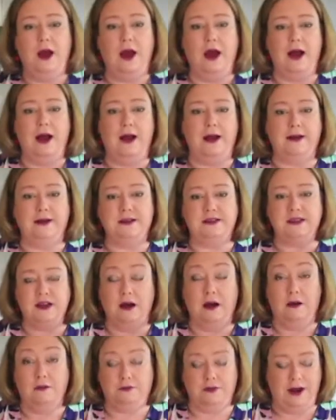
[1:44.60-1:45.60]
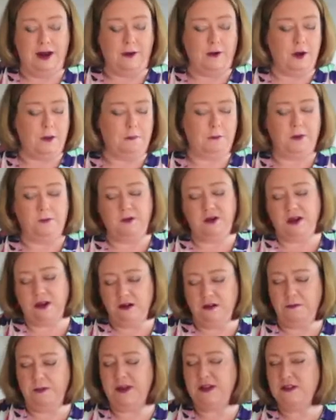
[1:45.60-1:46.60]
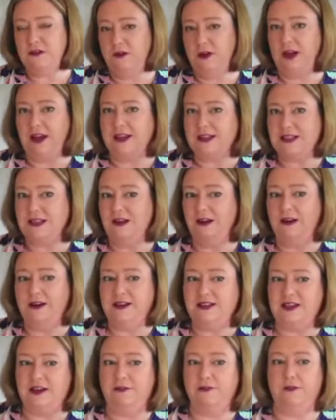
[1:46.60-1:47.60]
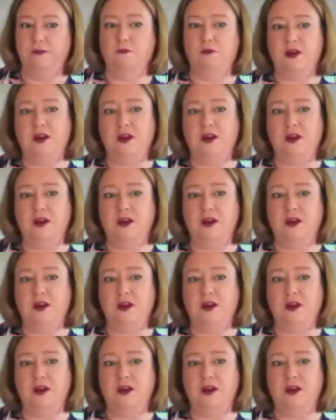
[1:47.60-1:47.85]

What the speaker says: and our flour. But we're going to be doing it slightly different.